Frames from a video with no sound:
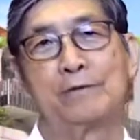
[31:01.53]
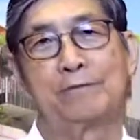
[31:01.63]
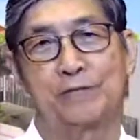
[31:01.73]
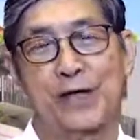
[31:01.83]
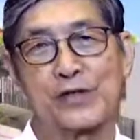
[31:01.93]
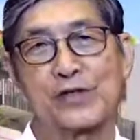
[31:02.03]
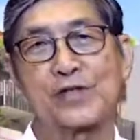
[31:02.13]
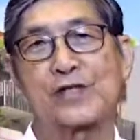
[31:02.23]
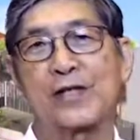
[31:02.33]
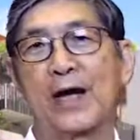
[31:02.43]

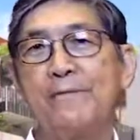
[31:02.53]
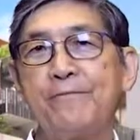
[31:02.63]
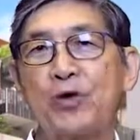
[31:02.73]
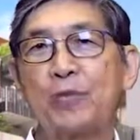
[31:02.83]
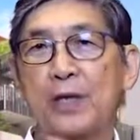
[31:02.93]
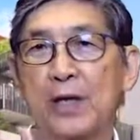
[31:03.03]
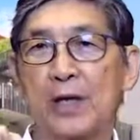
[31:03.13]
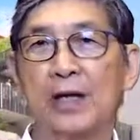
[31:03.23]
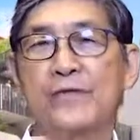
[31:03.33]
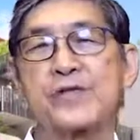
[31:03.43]
precious son whom he
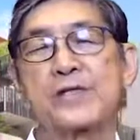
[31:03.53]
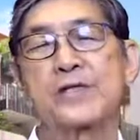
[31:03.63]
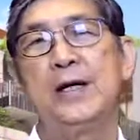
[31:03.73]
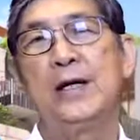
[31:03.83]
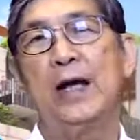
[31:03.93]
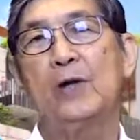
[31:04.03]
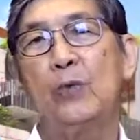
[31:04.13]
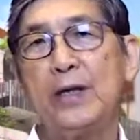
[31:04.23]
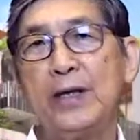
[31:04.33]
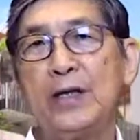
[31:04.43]
loves. And
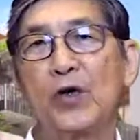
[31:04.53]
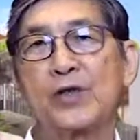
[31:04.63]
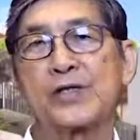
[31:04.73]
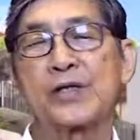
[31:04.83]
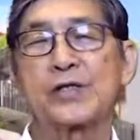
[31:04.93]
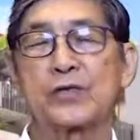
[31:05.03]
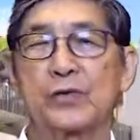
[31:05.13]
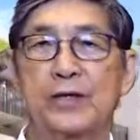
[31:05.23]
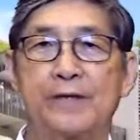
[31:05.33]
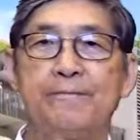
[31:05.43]
one day God says to
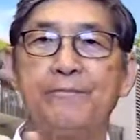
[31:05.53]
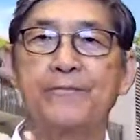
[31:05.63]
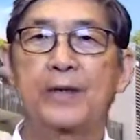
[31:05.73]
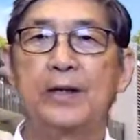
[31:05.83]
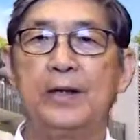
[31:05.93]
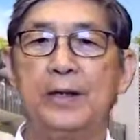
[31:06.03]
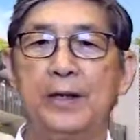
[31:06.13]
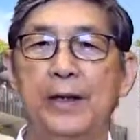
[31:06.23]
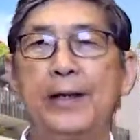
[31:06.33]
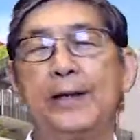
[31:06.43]
him,
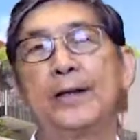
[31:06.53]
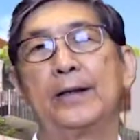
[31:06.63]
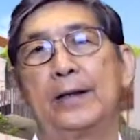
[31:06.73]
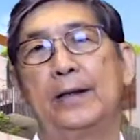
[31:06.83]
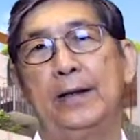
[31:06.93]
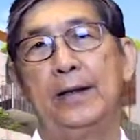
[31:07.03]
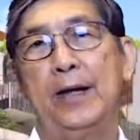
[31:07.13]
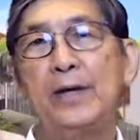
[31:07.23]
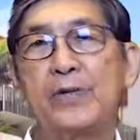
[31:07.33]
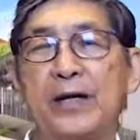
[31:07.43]
hey,
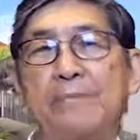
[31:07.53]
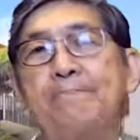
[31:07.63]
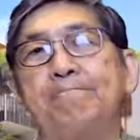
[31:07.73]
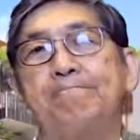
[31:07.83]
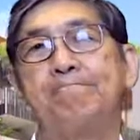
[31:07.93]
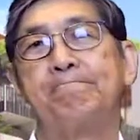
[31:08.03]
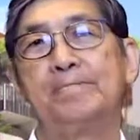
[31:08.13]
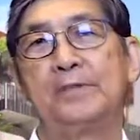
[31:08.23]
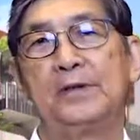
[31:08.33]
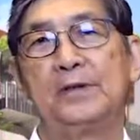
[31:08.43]
Abraham,
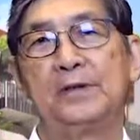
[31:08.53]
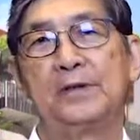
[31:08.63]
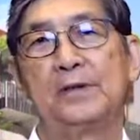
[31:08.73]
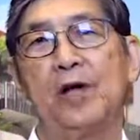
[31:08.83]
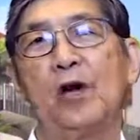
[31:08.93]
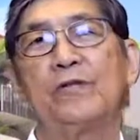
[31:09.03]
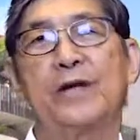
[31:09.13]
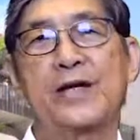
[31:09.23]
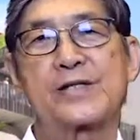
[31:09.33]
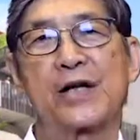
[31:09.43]
offer
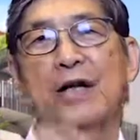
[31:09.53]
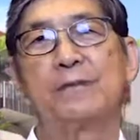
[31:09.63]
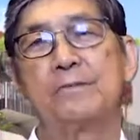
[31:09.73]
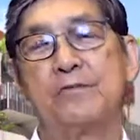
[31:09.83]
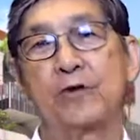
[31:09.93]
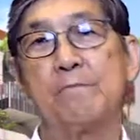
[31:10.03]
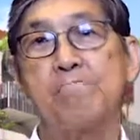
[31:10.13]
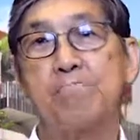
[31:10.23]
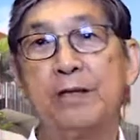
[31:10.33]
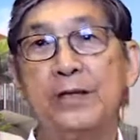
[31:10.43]
Isaac up for a
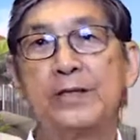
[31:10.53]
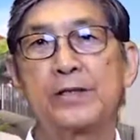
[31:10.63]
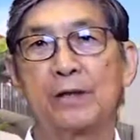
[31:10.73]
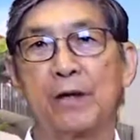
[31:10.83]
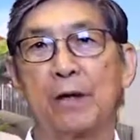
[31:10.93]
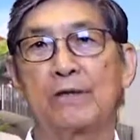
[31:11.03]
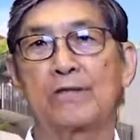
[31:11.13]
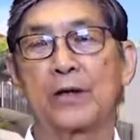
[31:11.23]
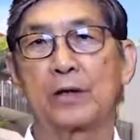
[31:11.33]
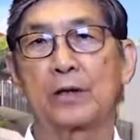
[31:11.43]
burnt
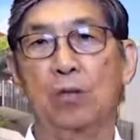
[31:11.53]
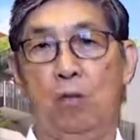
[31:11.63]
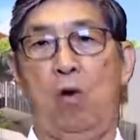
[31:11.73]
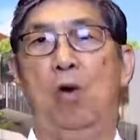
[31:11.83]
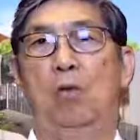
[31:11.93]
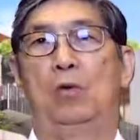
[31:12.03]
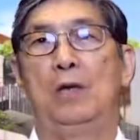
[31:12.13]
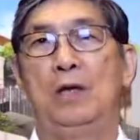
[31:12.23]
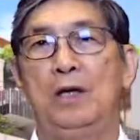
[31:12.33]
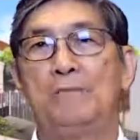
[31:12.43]
offering. Whoa!
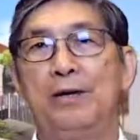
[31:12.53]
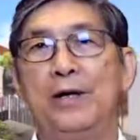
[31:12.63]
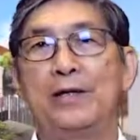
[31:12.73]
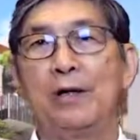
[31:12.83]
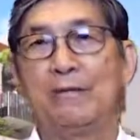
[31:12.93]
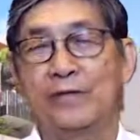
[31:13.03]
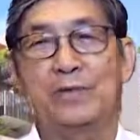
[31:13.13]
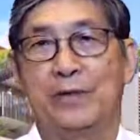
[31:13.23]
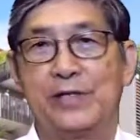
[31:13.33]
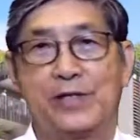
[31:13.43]
A burnt offering
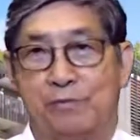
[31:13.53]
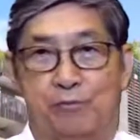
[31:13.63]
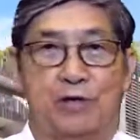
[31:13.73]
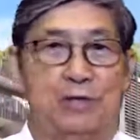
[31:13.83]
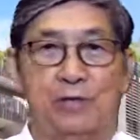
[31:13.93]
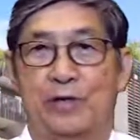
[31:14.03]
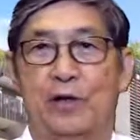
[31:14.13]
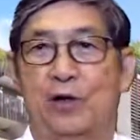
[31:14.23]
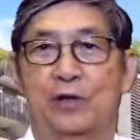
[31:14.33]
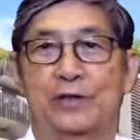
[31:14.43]
means you put him on the
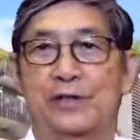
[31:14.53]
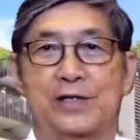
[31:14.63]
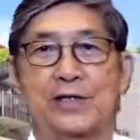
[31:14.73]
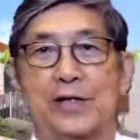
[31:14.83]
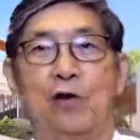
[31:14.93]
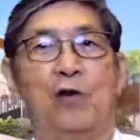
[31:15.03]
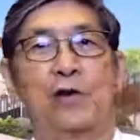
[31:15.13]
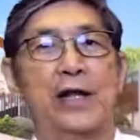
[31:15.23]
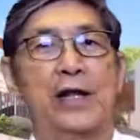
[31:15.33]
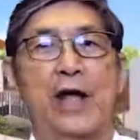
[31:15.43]
altar, just like all
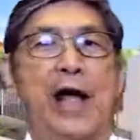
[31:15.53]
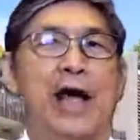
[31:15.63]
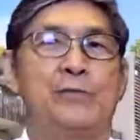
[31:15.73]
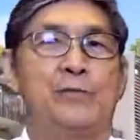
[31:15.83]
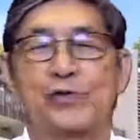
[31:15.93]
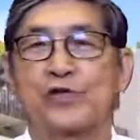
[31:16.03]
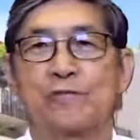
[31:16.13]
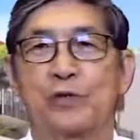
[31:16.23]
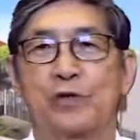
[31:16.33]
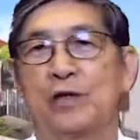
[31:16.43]
the other animals you
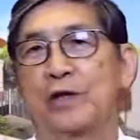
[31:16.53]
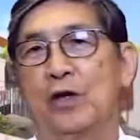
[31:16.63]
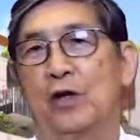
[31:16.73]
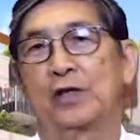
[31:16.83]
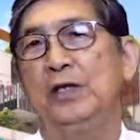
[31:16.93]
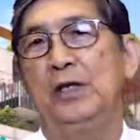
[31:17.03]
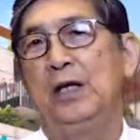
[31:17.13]
put on the altar.